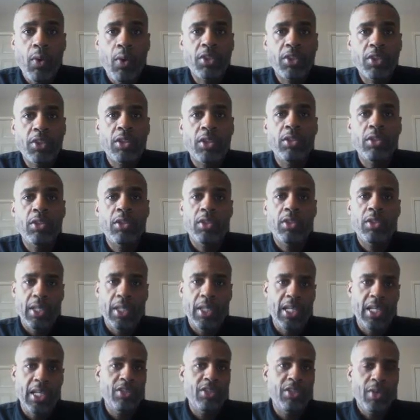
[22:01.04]
questions,
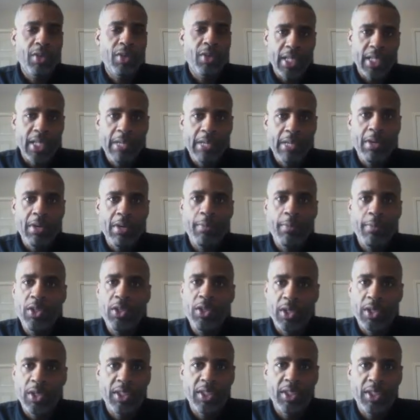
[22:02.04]
again, you can email me,
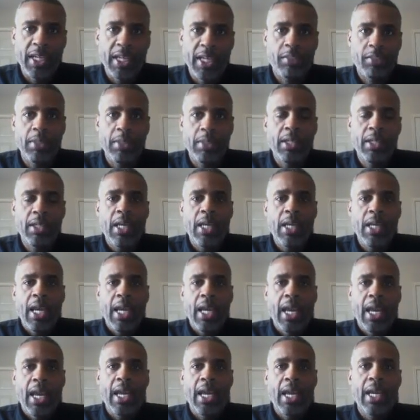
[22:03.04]
you can text me,
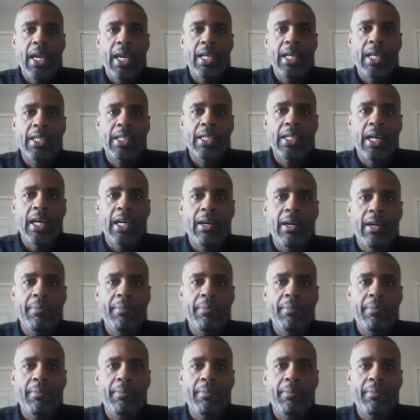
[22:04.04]
and